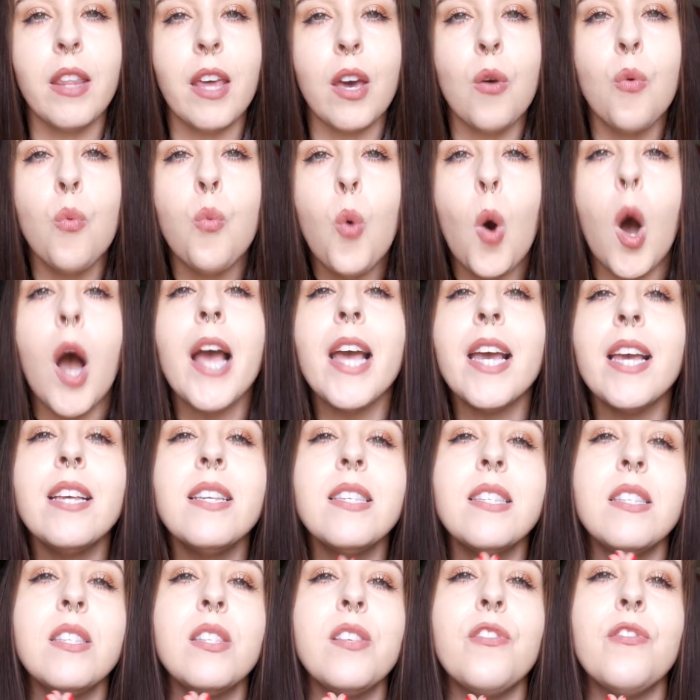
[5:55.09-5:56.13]
like, what
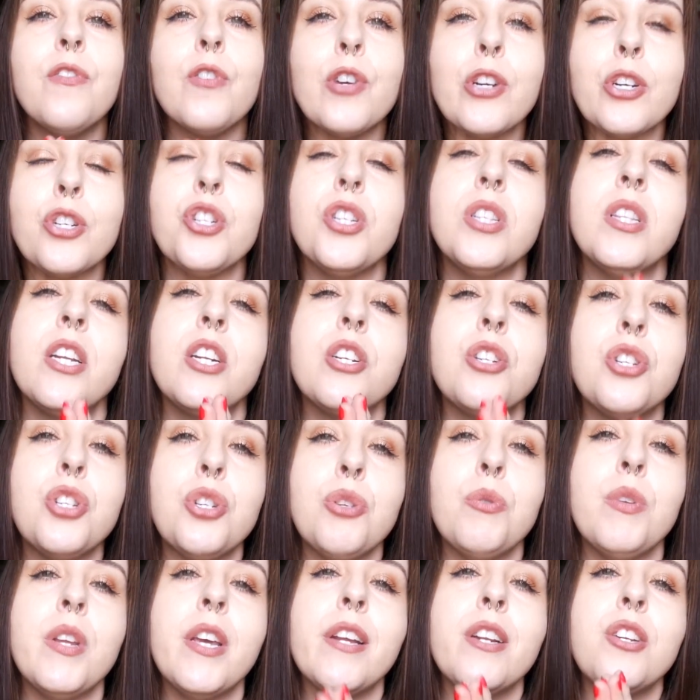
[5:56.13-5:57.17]
is the version that is
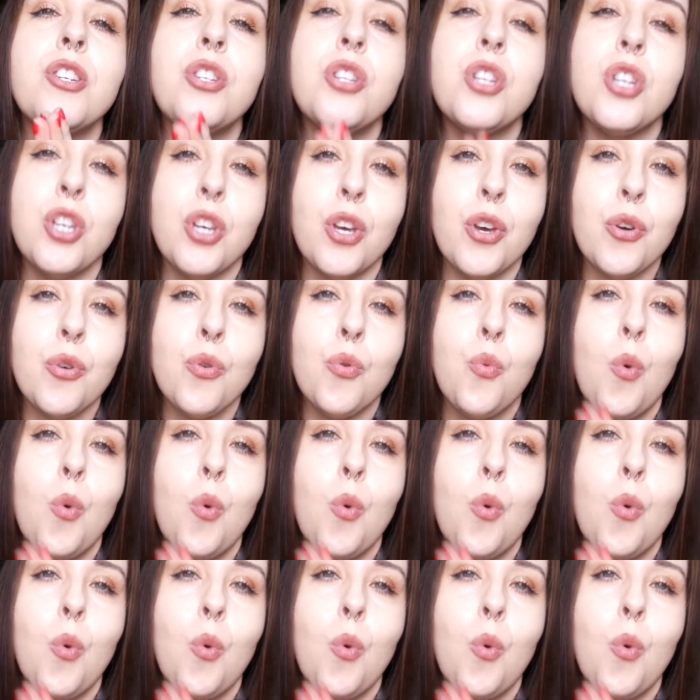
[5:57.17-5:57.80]
unique to you?